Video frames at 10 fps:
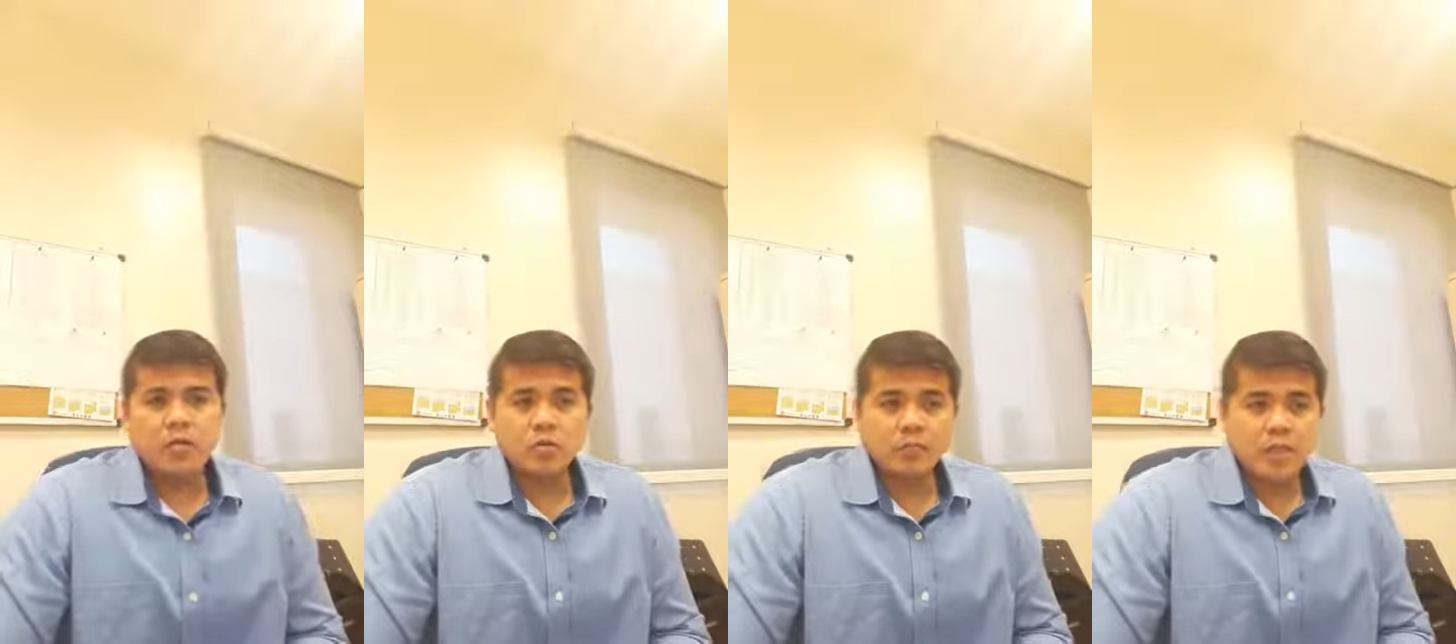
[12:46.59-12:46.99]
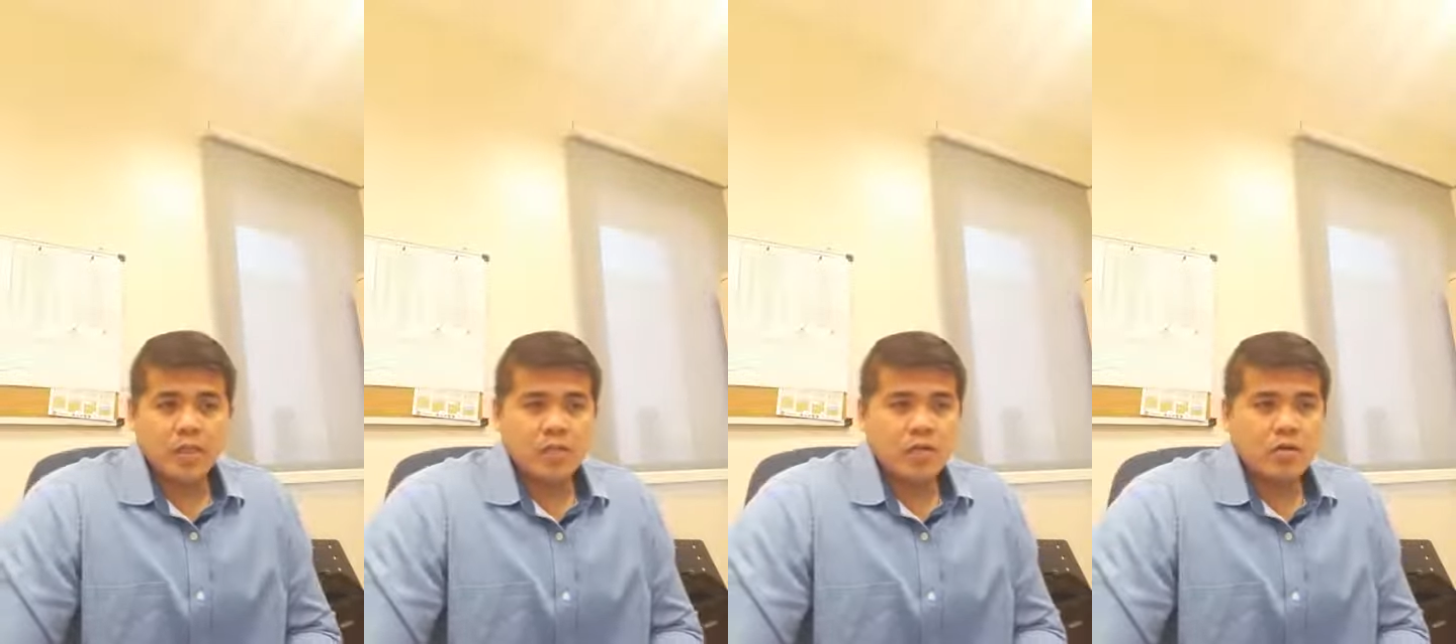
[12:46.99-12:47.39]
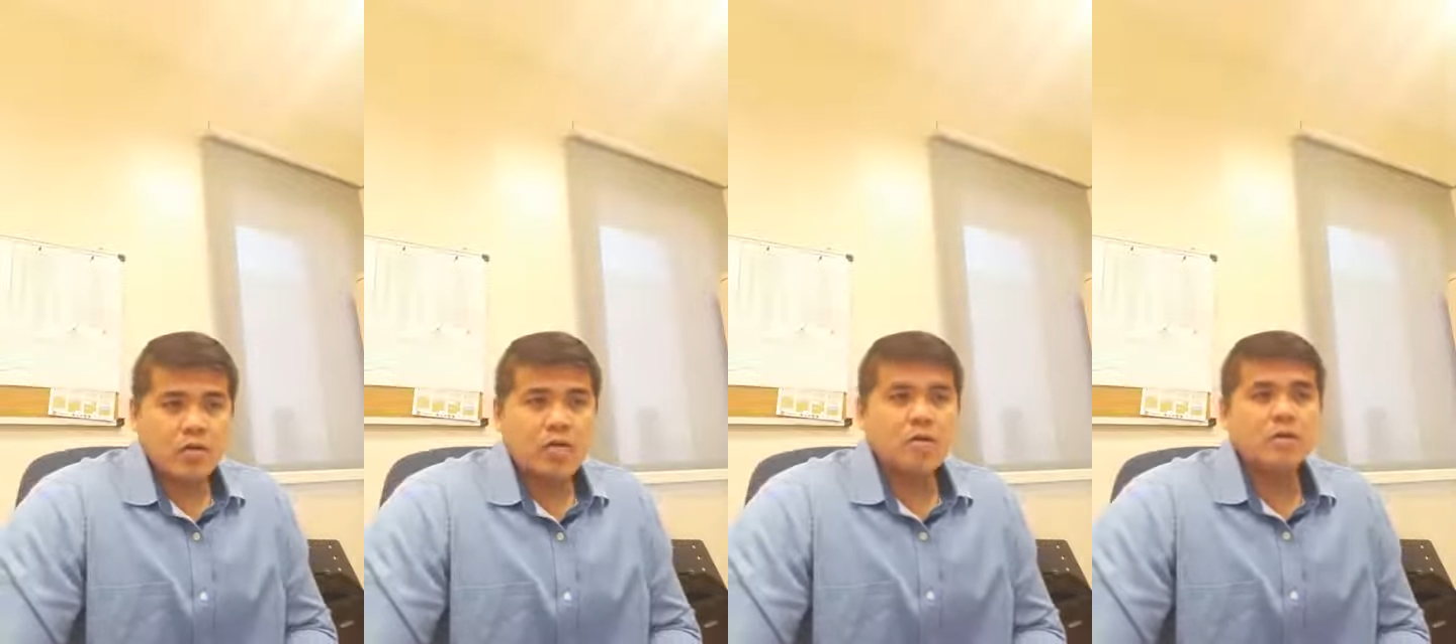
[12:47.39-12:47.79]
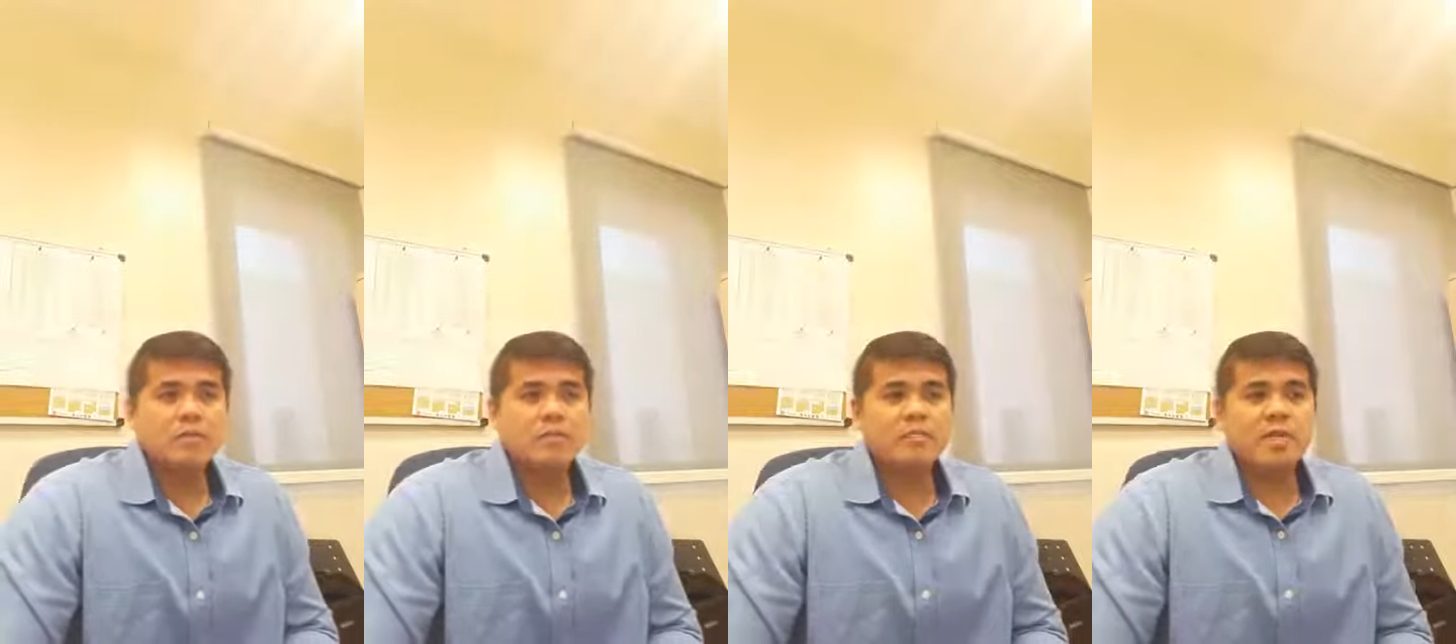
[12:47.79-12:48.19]
grouping all
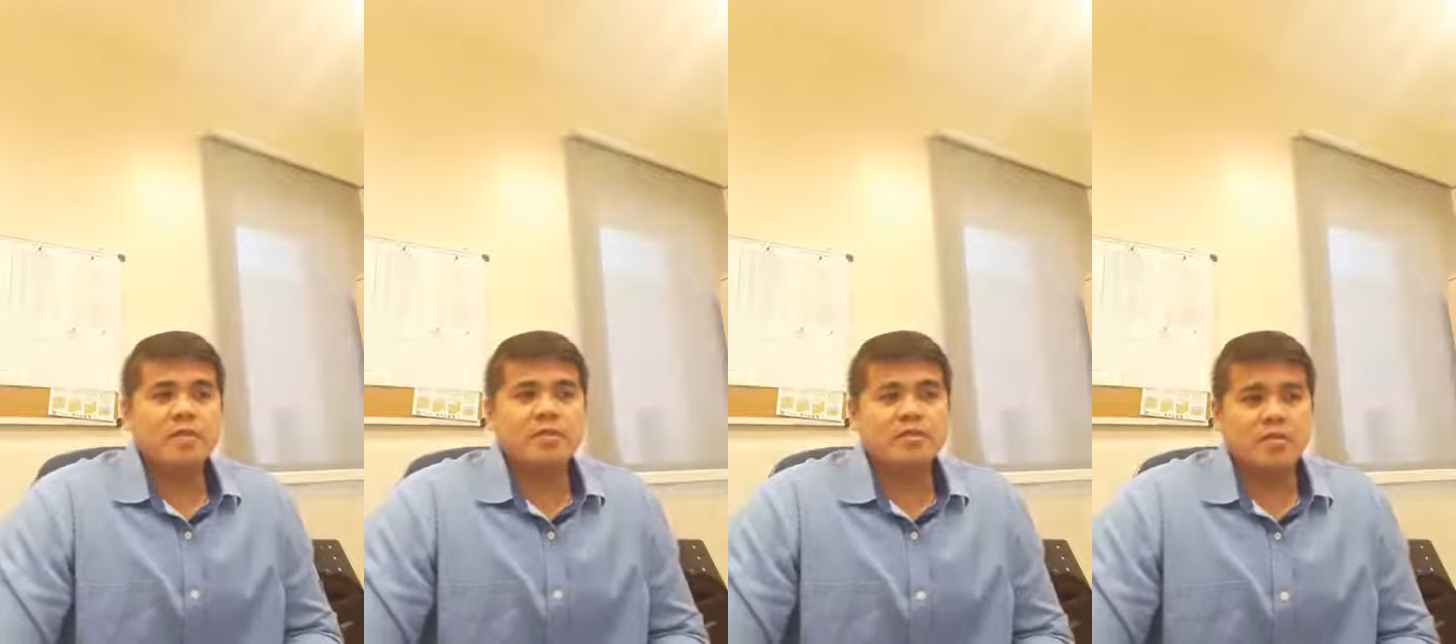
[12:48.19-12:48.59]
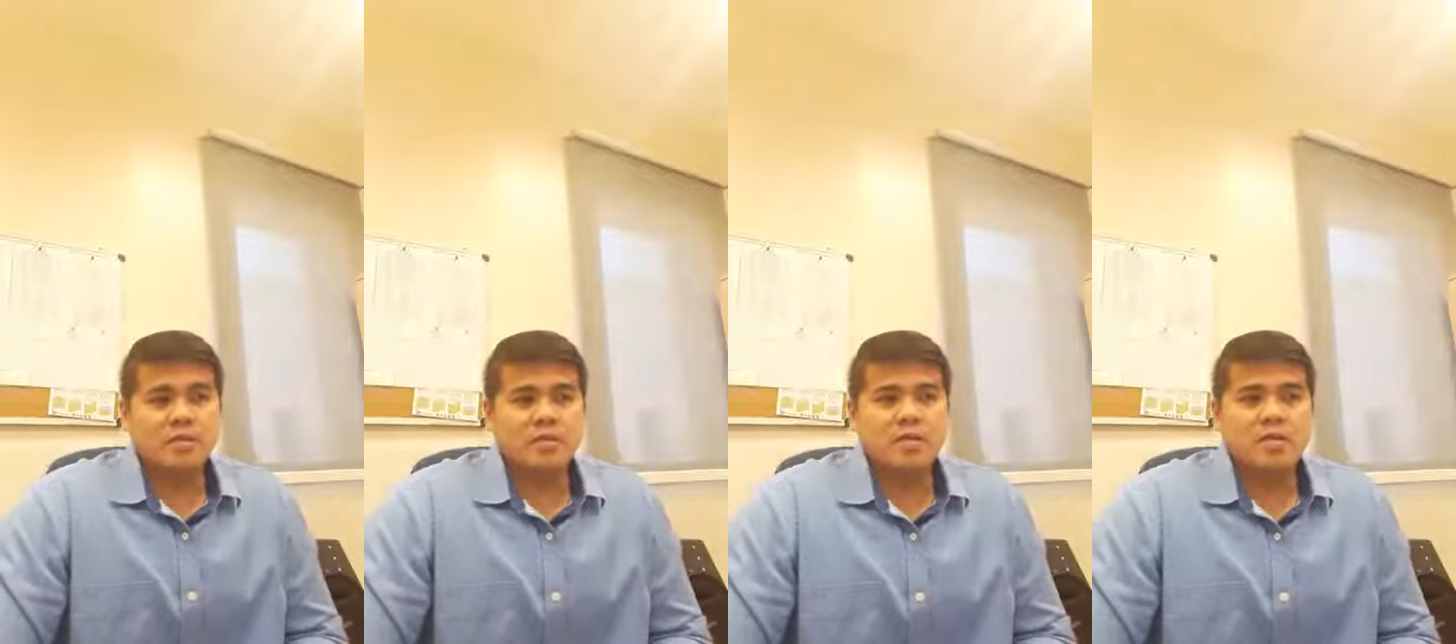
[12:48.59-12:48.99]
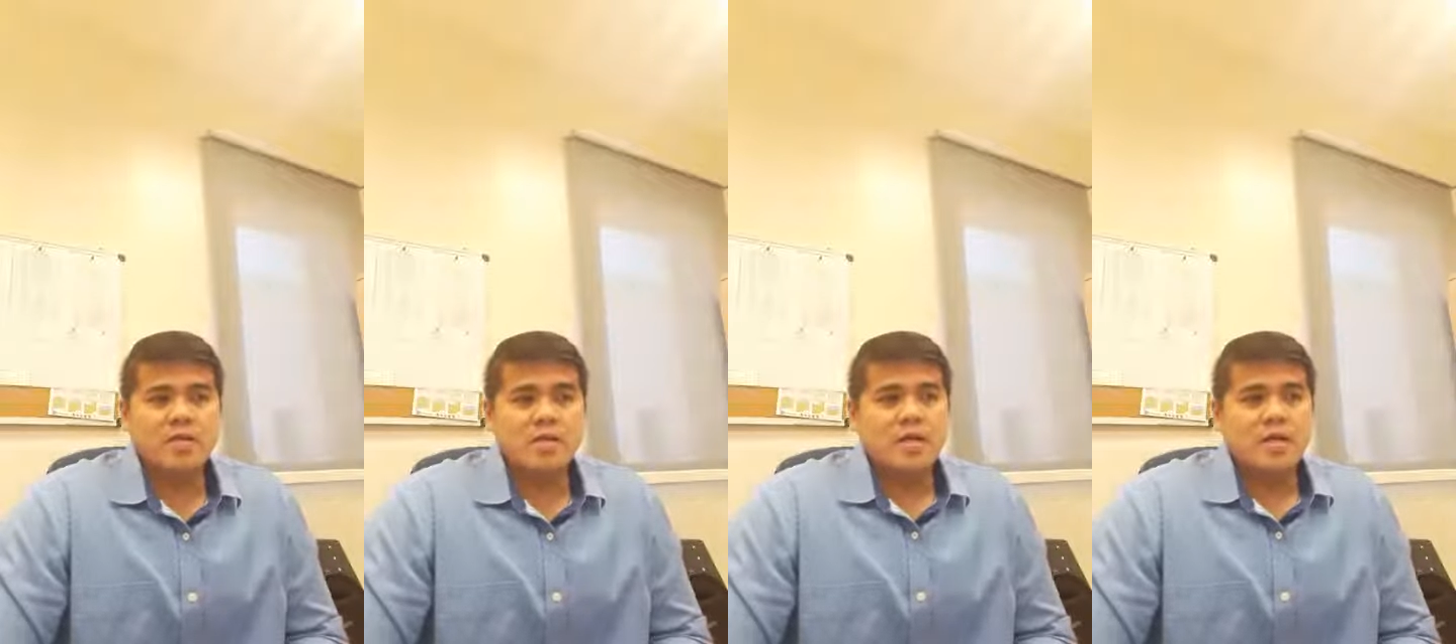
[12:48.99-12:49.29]
the meanings together